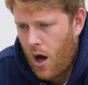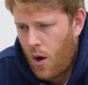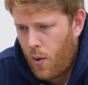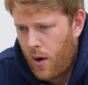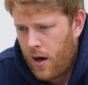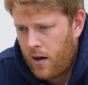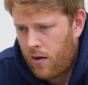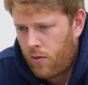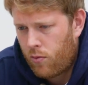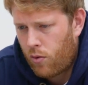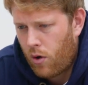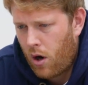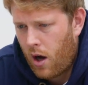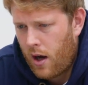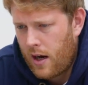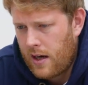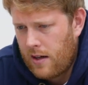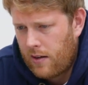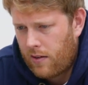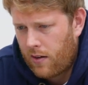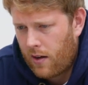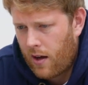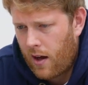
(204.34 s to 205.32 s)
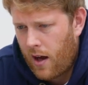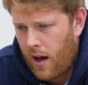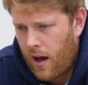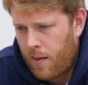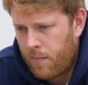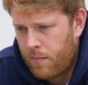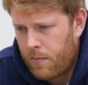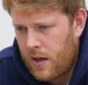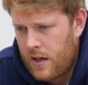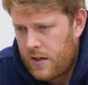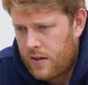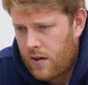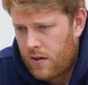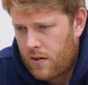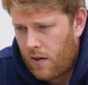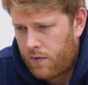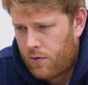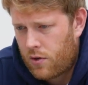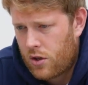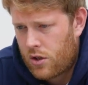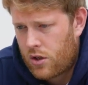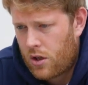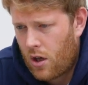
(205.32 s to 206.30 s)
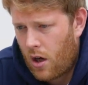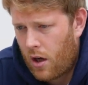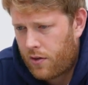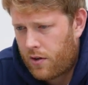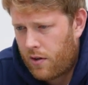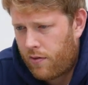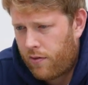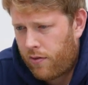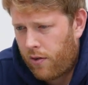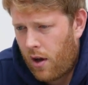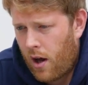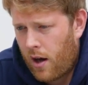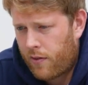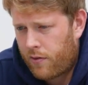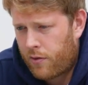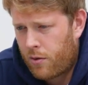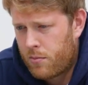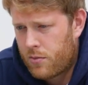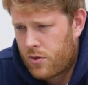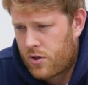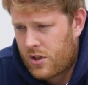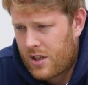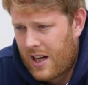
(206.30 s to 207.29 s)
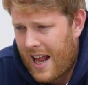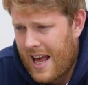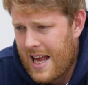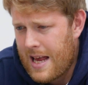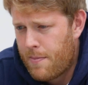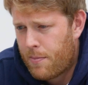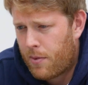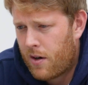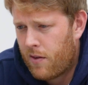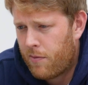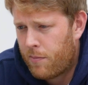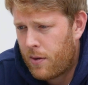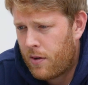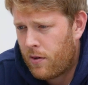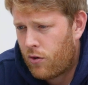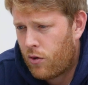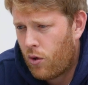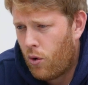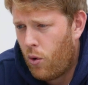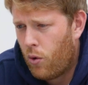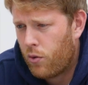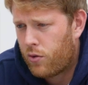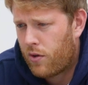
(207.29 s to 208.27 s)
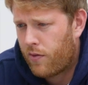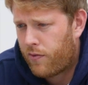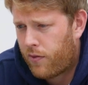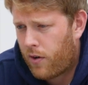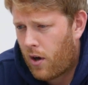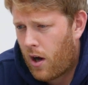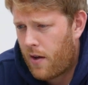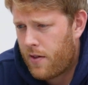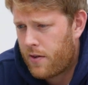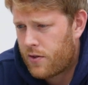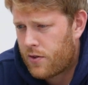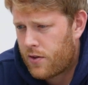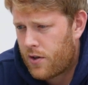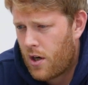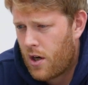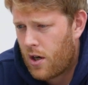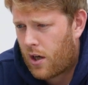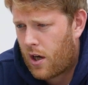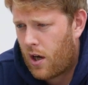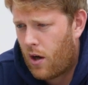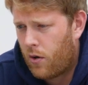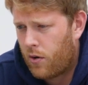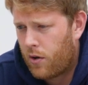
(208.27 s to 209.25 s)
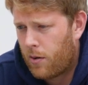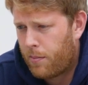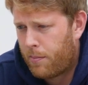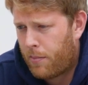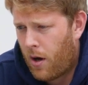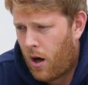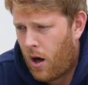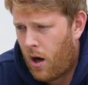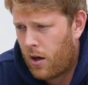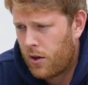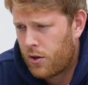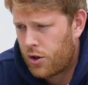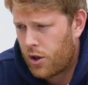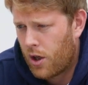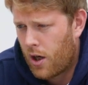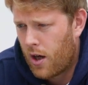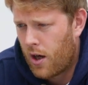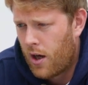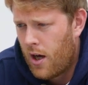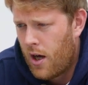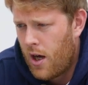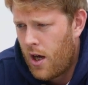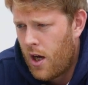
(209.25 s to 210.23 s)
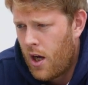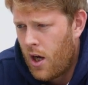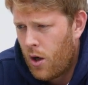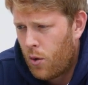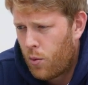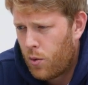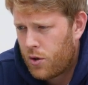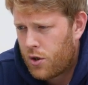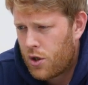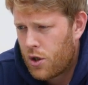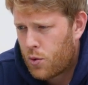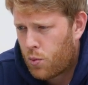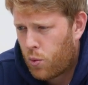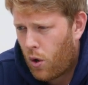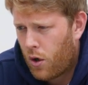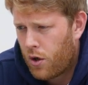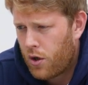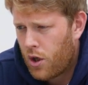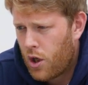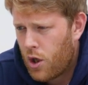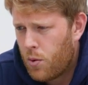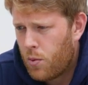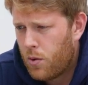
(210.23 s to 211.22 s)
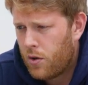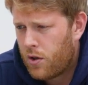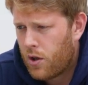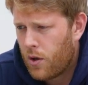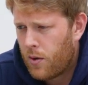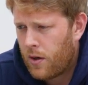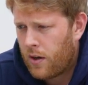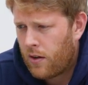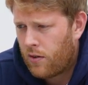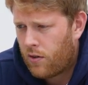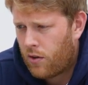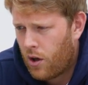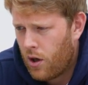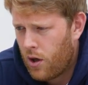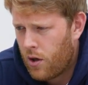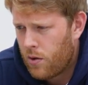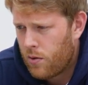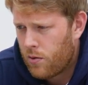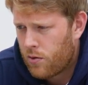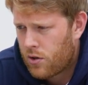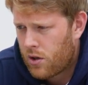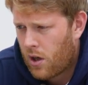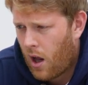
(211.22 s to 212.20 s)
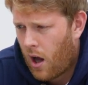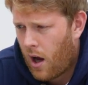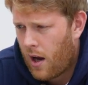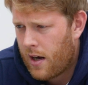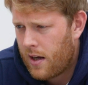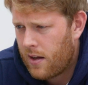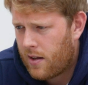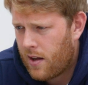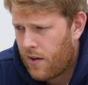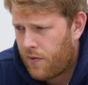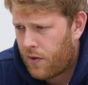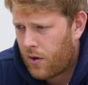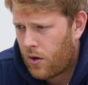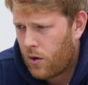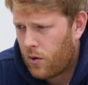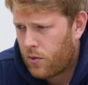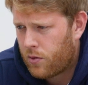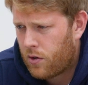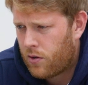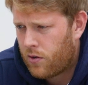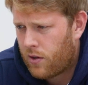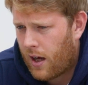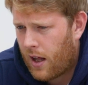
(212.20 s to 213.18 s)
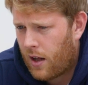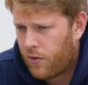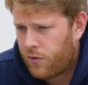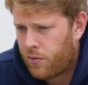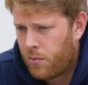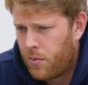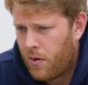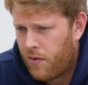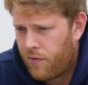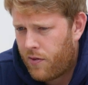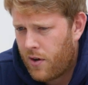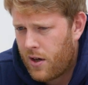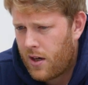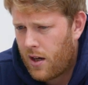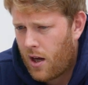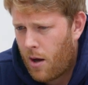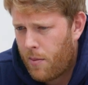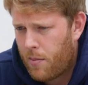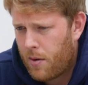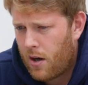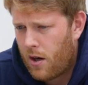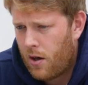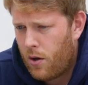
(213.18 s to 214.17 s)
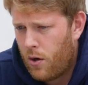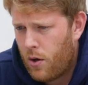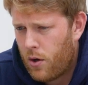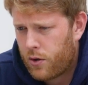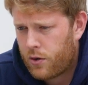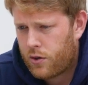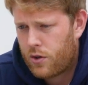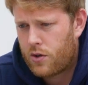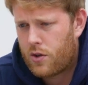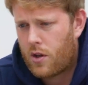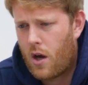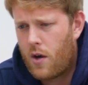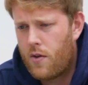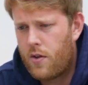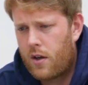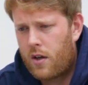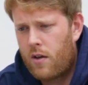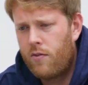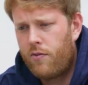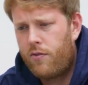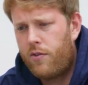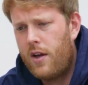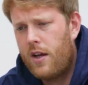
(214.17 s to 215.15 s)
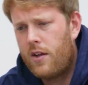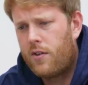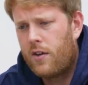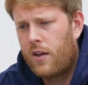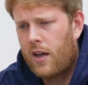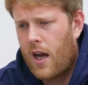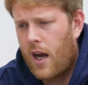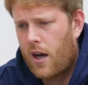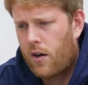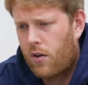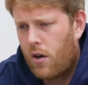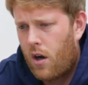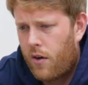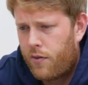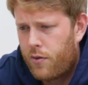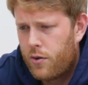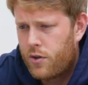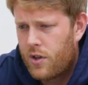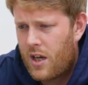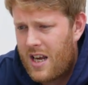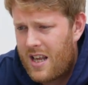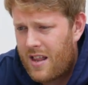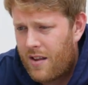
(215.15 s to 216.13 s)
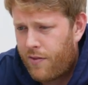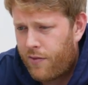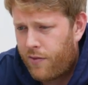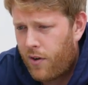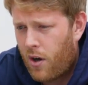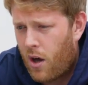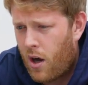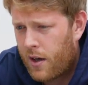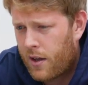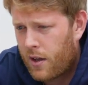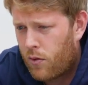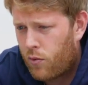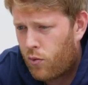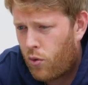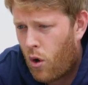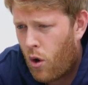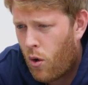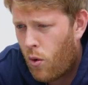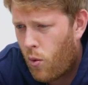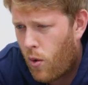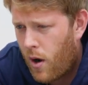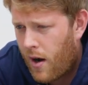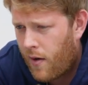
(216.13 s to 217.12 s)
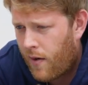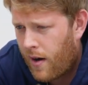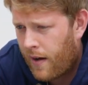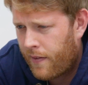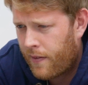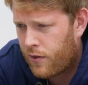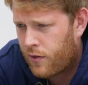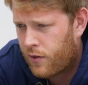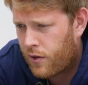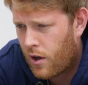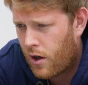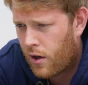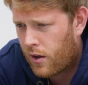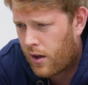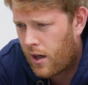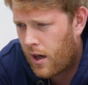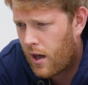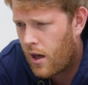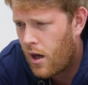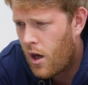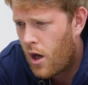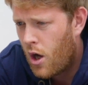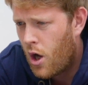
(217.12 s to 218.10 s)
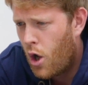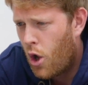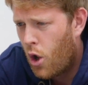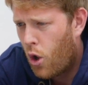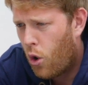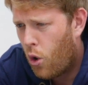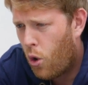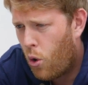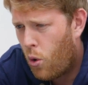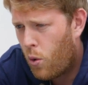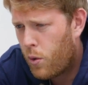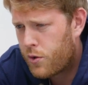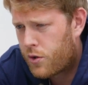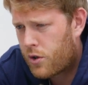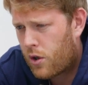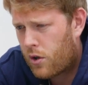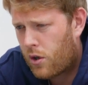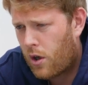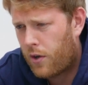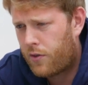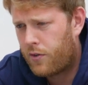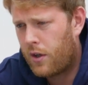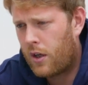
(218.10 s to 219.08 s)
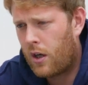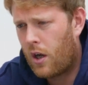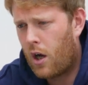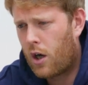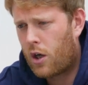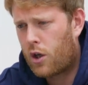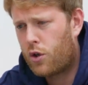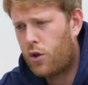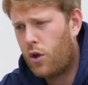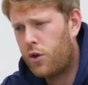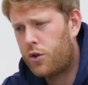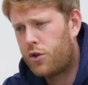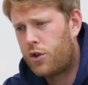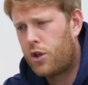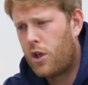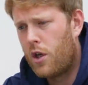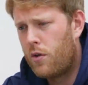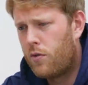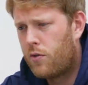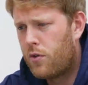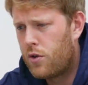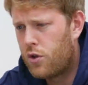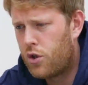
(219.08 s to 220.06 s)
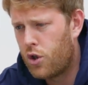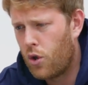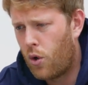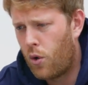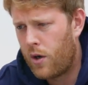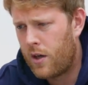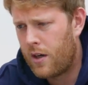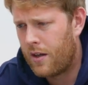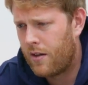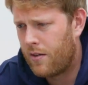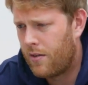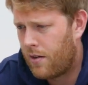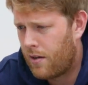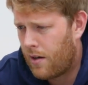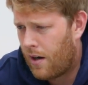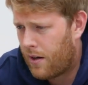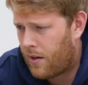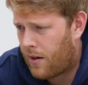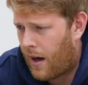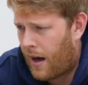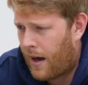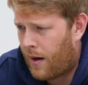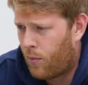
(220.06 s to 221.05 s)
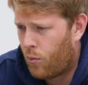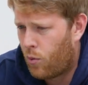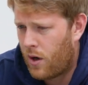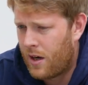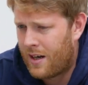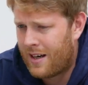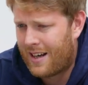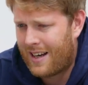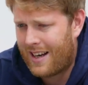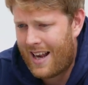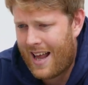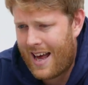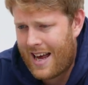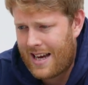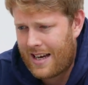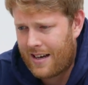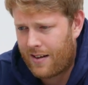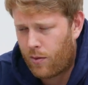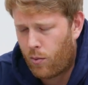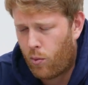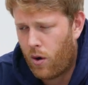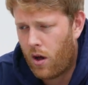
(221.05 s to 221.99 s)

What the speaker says: Owen Wright, he says, I've just started flying from Sleap and have been taught to fly the circuit on departure, which is what you were doing too. Slightly difficult to tell from the video, but it looks as though the conflicting aircraft was either flying the wrong way around the circuit always cutting across you to join downwind late.